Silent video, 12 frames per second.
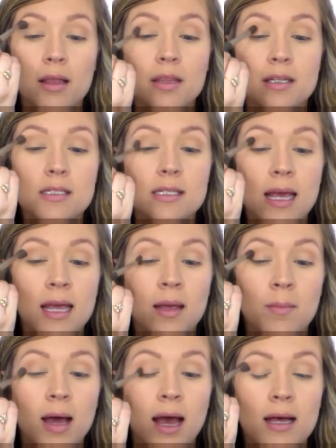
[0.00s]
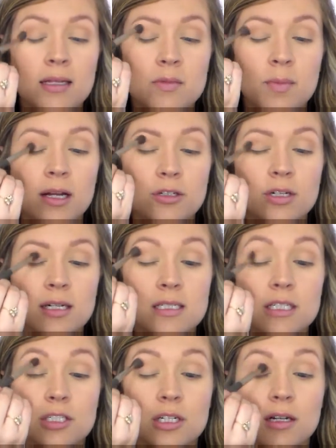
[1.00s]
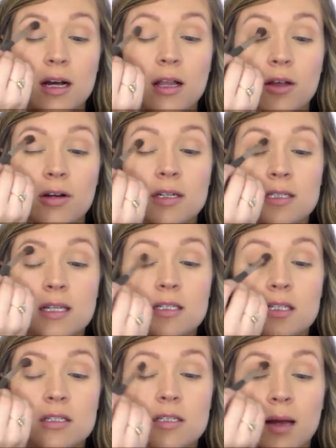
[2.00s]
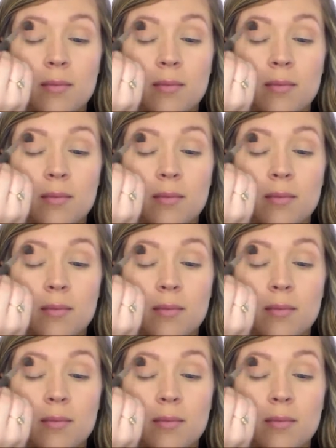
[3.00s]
the same as my transition color, because this is,